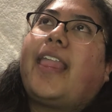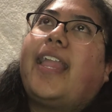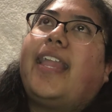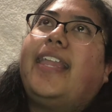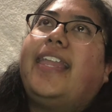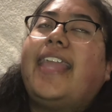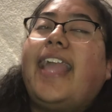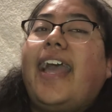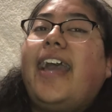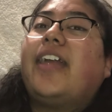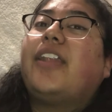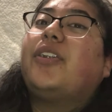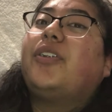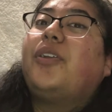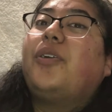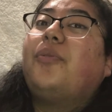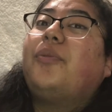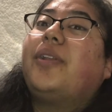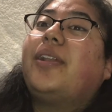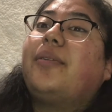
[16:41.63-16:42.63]
Yeah, I don't
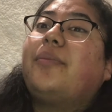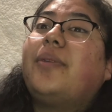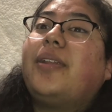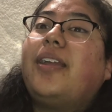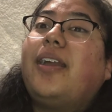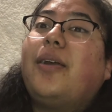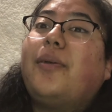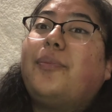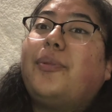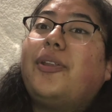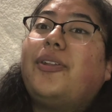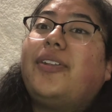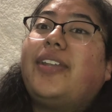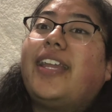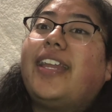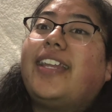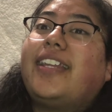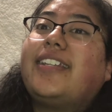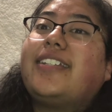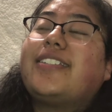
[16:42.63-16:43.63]
know when I'm gonna upload
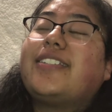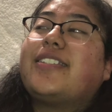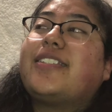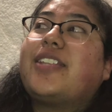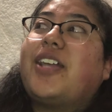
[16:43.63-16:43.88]
next.